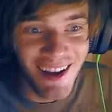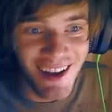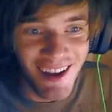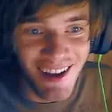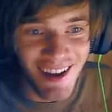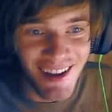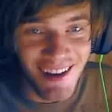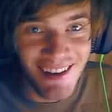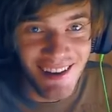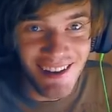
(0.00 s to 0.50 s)

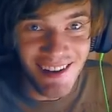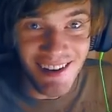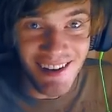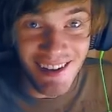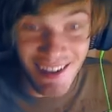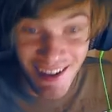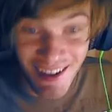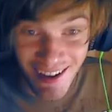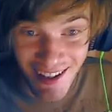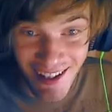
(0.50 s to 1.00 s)

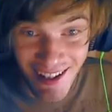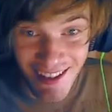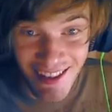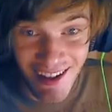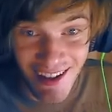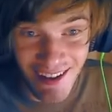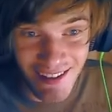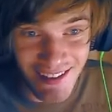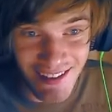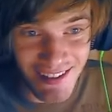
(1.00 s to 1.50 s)
Really, that
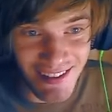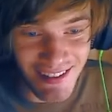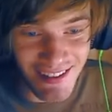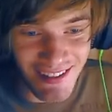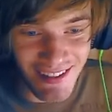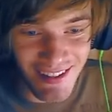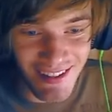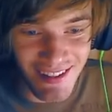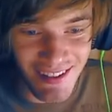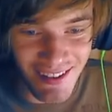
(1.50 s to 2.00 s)
was
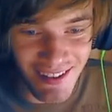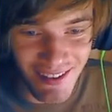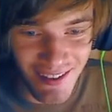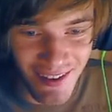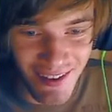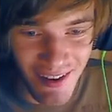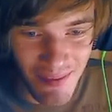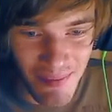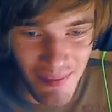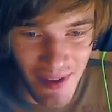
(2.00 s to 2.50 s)
so
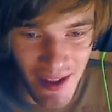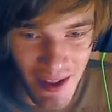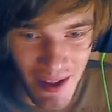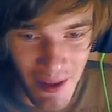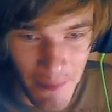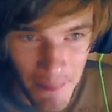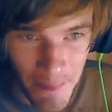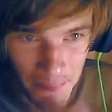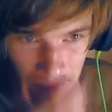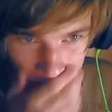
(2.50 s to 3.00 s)
creepy.
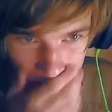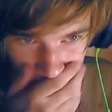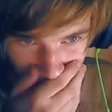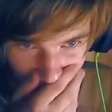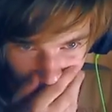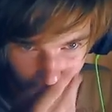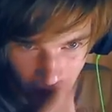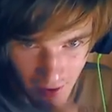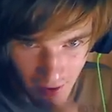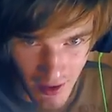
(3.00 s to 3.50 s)

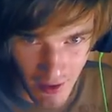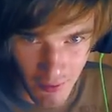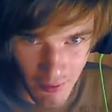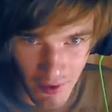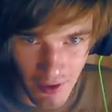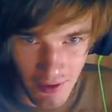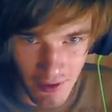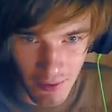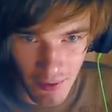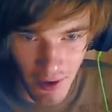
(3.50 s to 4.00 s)
Okay, we need
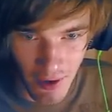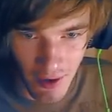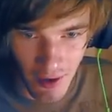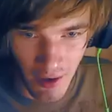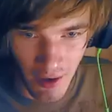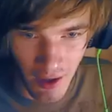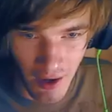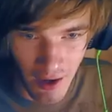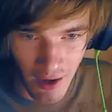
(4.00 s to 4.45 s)
to run a lot.